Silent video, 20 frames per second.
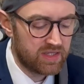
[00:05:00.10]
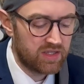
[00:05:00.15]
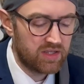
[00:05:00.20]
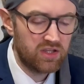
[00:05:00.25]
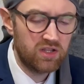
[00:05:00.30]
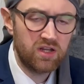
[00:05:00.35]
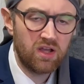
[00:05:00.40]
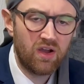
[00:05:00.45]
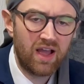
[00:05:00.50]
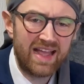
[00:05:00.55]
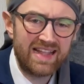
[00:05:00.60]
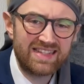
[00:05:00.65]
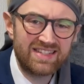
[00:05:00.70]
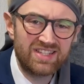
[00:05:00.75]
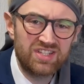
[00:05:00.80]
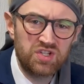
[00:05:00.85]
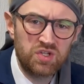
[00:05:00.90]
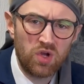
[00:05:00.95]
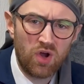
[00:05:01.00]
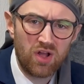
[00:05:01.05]
You know, it's
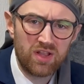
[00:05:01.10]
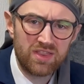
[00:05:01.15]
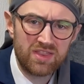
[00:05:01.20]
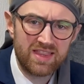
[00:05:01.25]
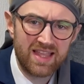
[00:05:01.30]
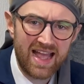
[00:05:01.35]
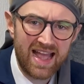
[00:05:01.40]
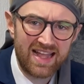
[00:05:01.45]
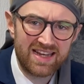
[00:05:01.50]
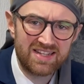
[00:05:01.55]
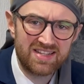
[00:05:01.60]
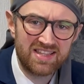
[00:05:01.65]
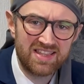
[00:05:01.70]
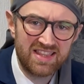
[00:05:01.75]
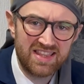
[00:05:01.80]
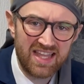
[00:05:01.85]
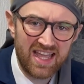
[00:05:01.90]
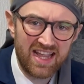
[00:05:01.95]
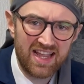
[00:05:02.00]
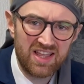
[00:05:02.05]
got that
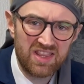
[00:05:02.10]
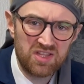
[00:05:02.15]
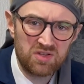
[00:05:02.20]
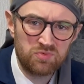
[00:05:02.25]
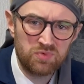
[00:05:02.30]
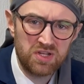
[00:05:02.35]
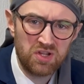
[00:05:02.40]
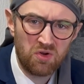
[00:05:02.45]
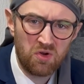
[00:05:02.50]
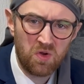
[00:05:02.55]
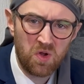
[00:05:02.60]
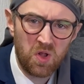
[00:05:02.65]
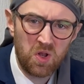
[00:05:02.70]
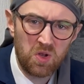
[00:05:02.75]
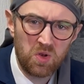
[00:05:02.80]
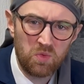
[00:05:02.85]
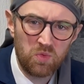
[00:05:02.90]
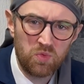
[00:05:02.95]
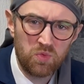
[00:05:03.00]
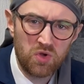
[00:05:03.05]
thing that we
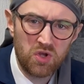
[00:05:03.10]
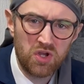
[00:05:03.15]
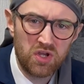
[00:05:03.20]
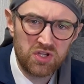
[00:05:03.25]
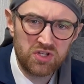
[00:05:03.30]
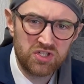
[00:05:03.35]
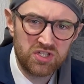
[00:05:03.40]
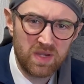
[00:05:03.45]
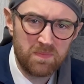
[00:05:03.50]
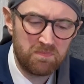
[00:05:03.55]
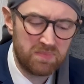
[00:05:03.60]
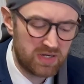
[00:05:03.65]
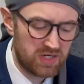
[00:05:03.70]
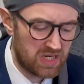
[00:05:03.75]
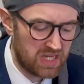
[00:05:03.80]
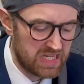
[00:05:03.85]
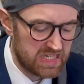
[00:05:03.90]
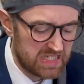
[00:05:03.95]
all worship and